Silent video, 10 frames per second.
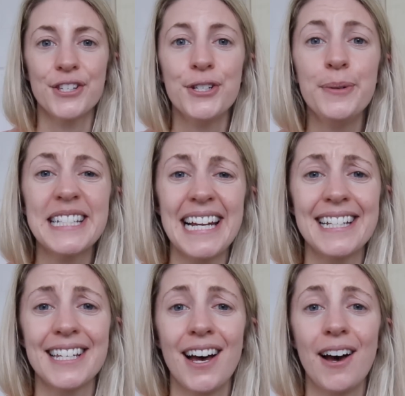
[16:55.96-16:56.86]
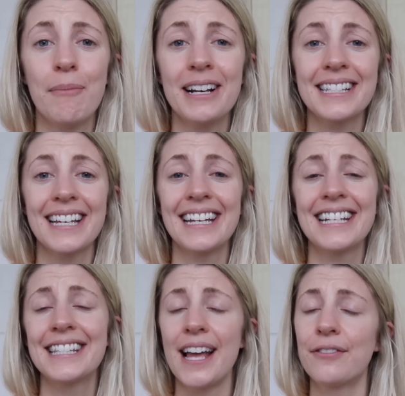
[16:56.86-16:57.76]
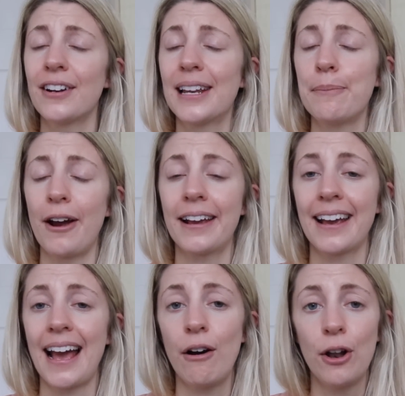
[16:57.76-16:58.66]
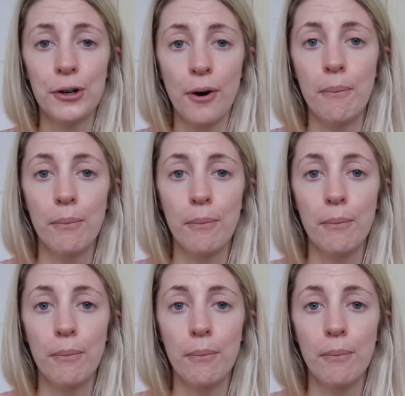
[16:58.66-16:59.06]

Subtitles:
So 2 weeks later, my skin is definitely breaking out a lot